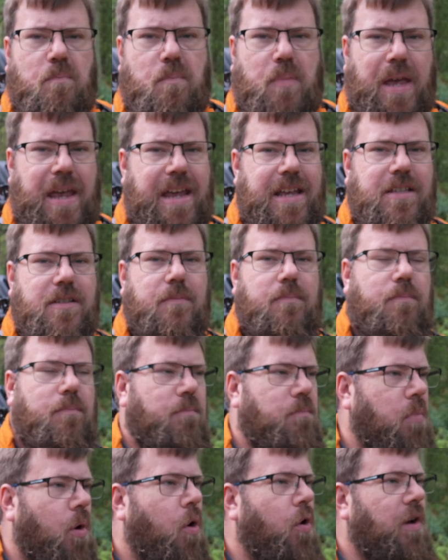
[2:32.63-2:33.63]
peat
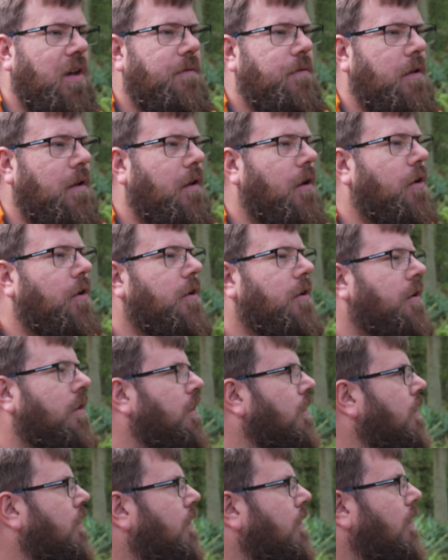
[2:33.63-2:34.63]
bog, if you like,
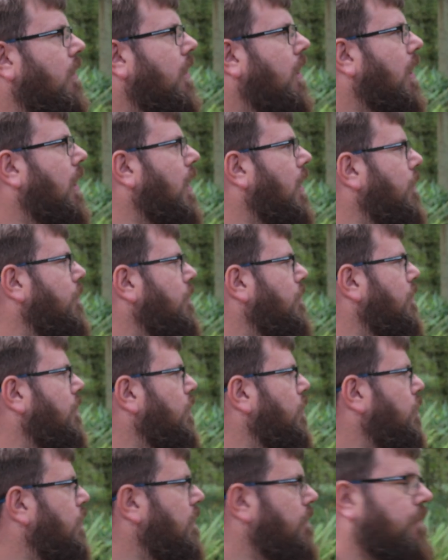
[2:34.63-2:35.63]

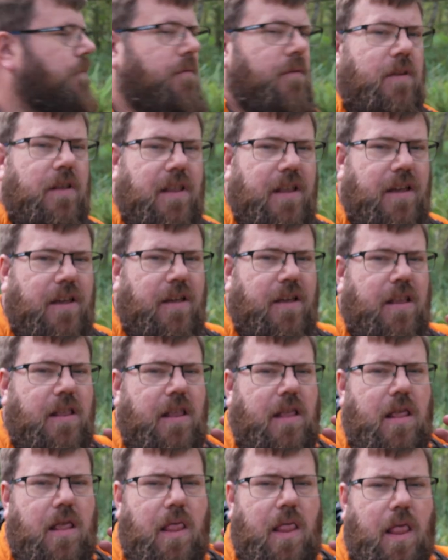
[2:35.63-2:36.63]
with
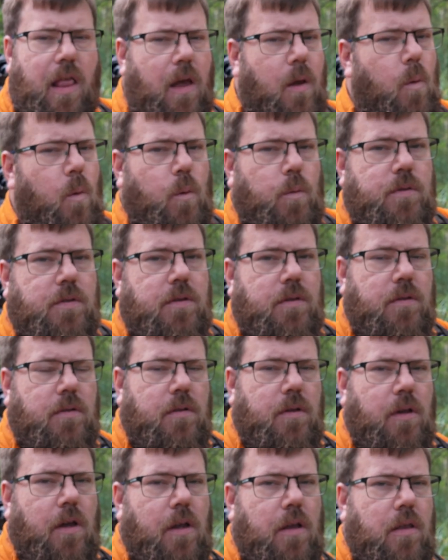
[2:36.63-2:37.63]
loads
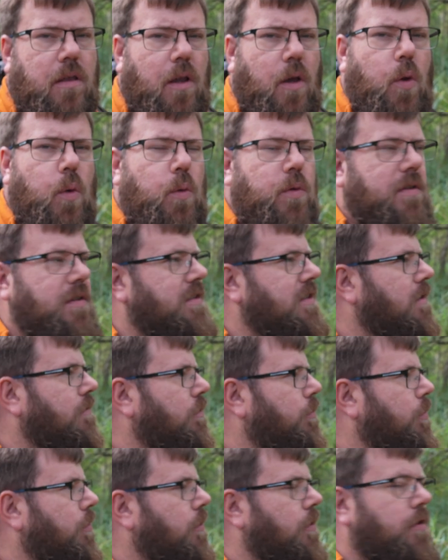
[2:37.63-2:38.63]
and loads of silver
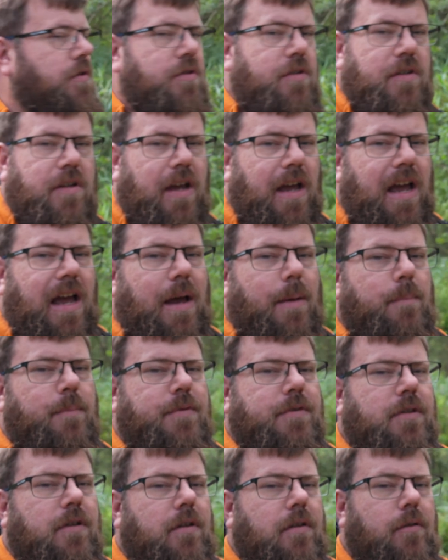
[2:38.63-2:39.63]
birch
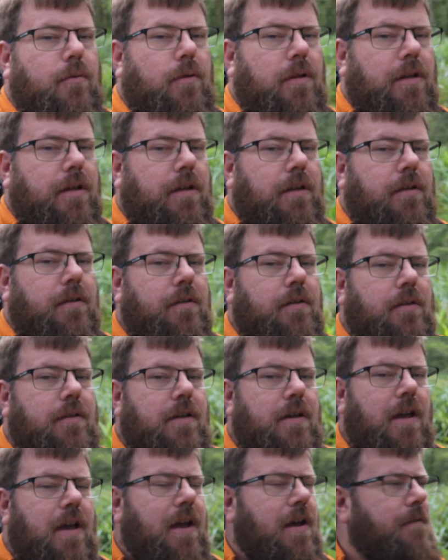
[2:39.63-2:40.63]
absolutely
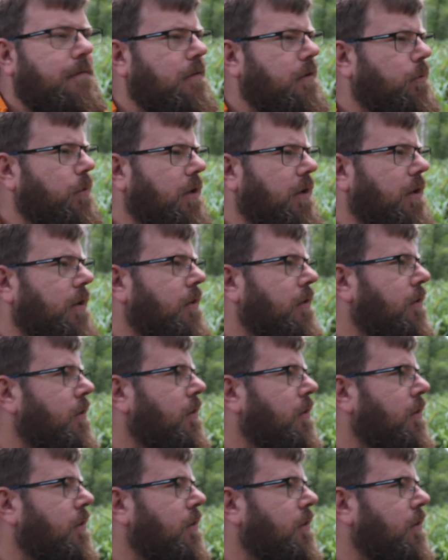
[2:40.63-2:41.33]
everywhere.